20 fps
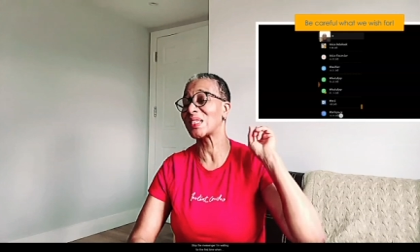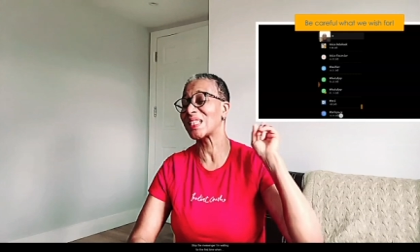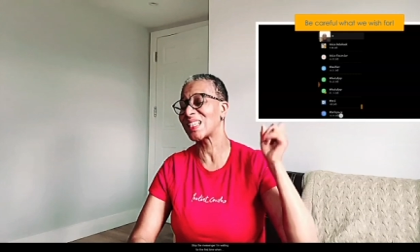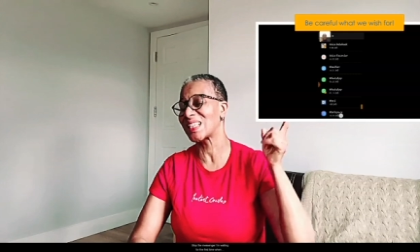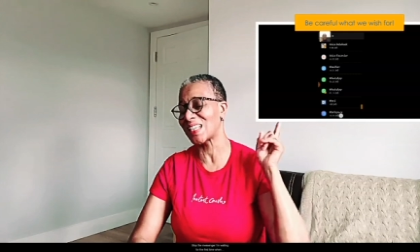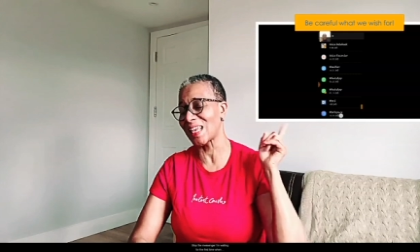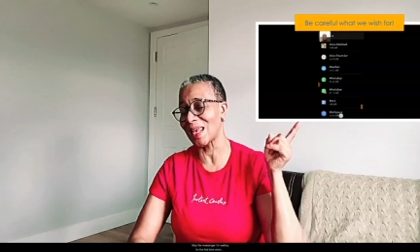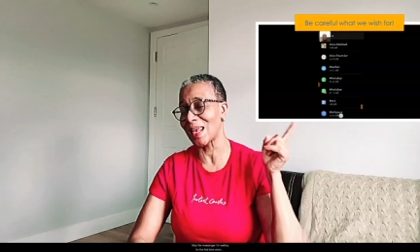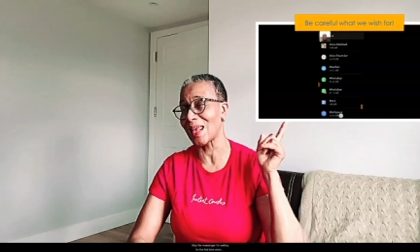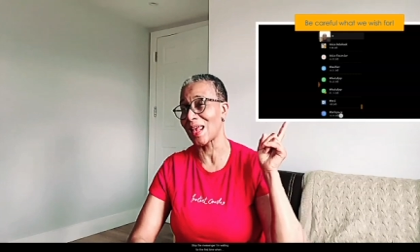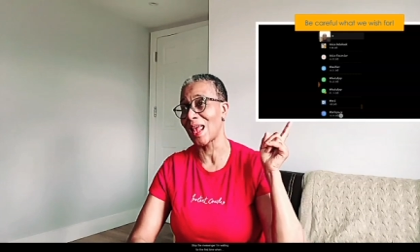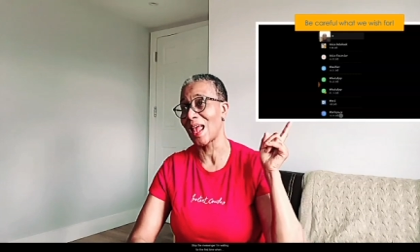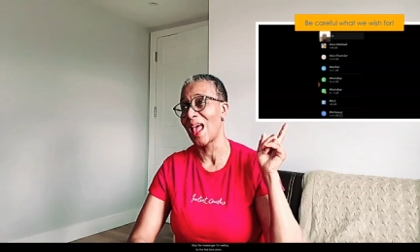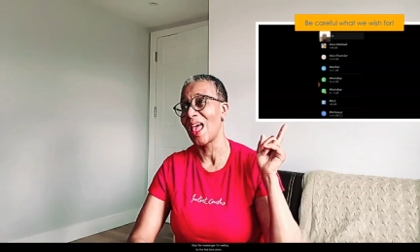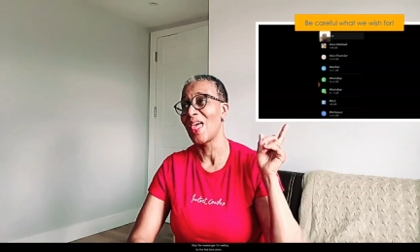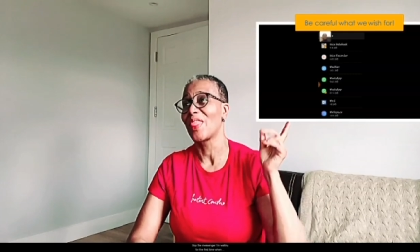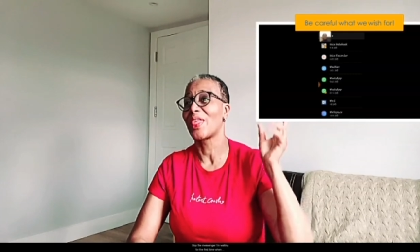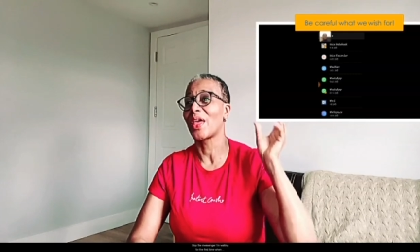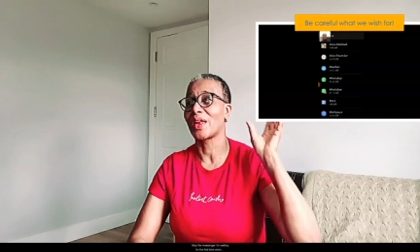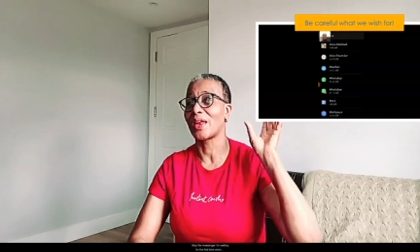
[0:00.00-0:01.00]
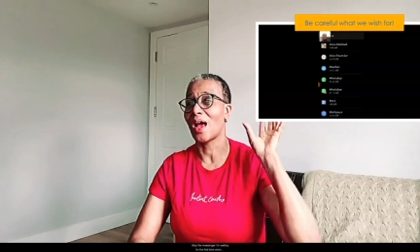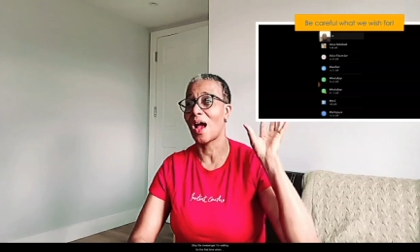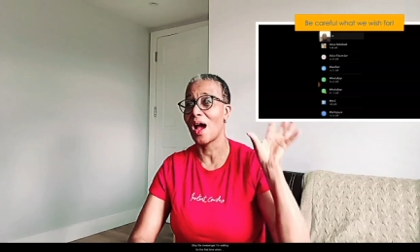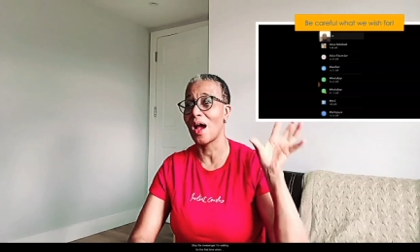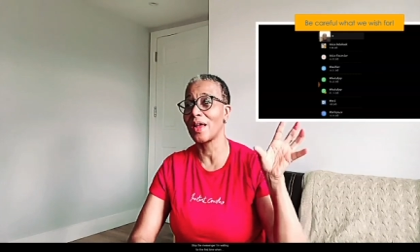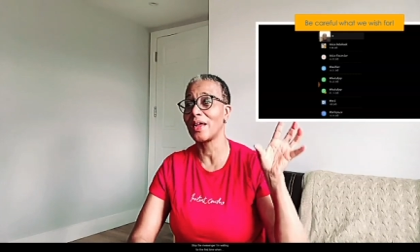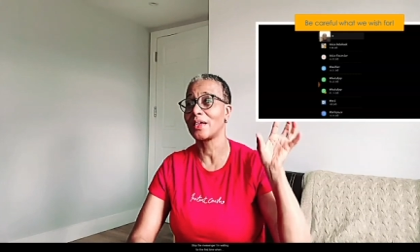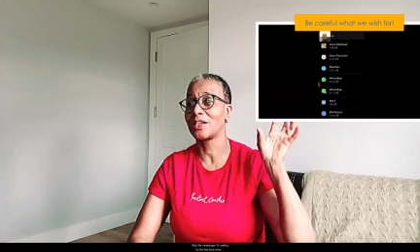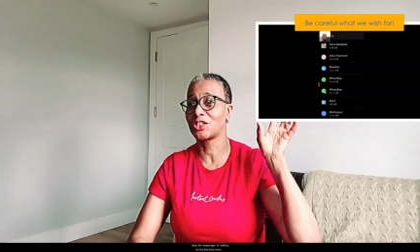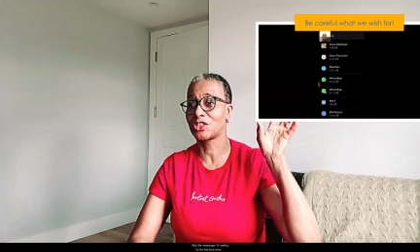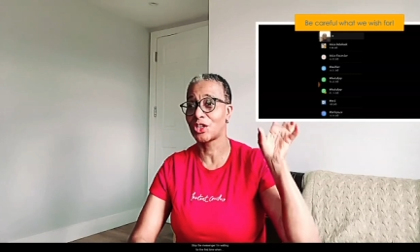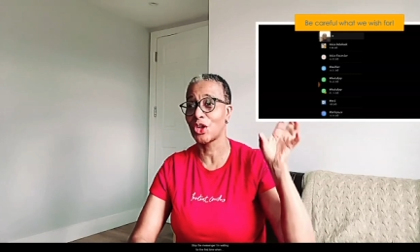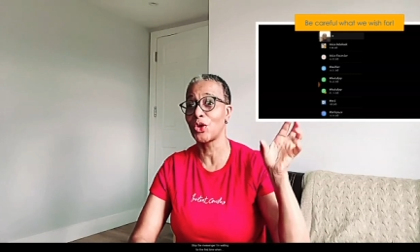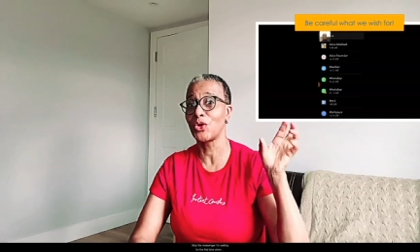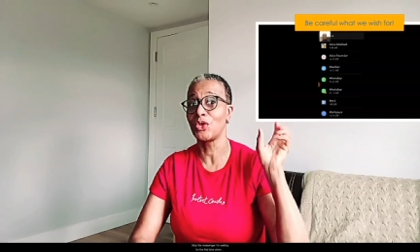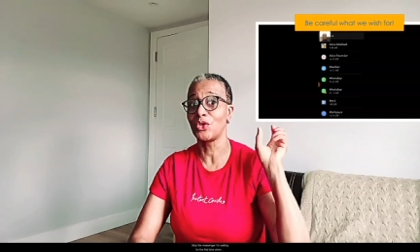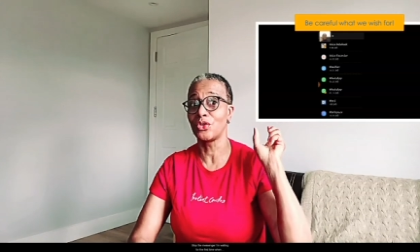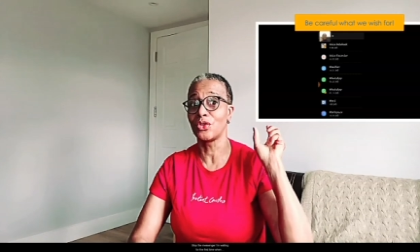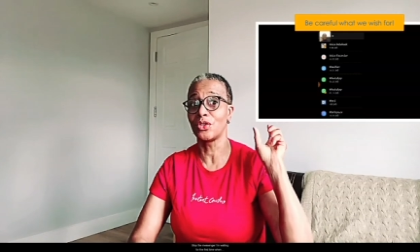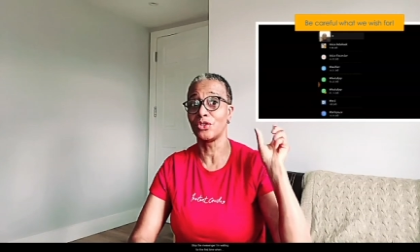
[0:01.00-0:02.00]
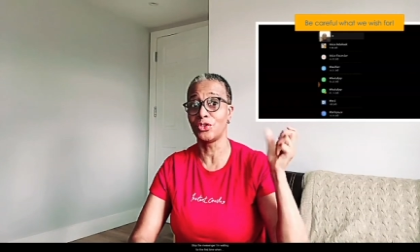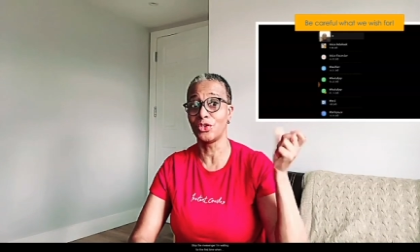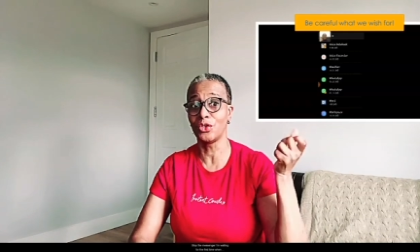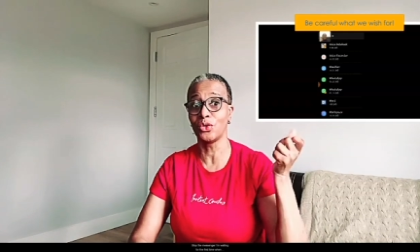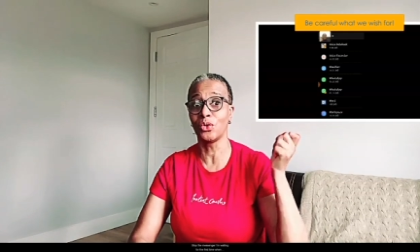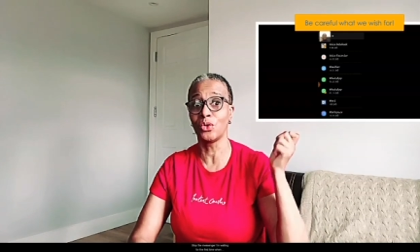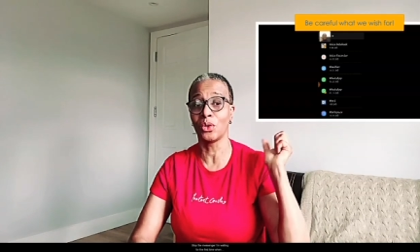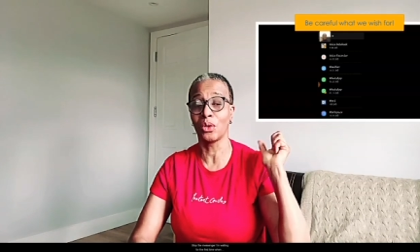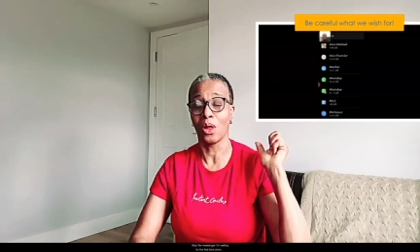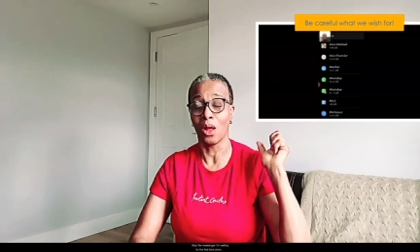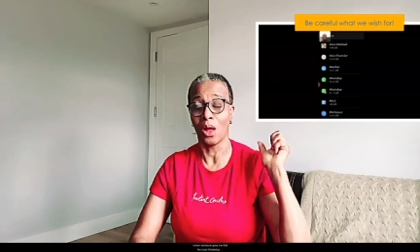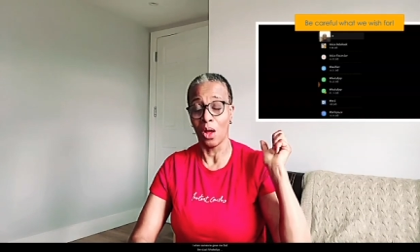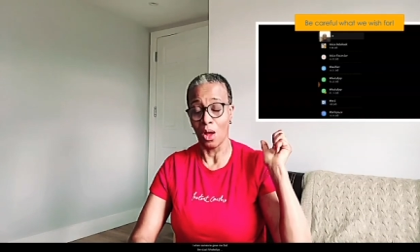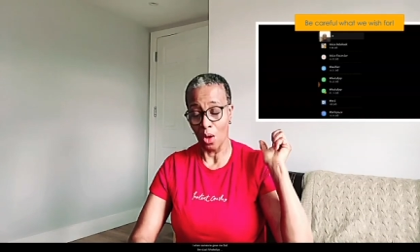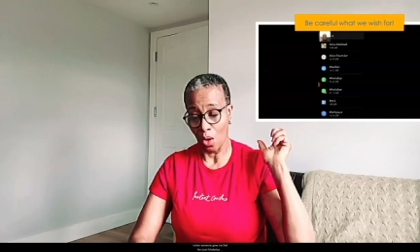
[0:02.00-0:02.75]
see that I show you the dual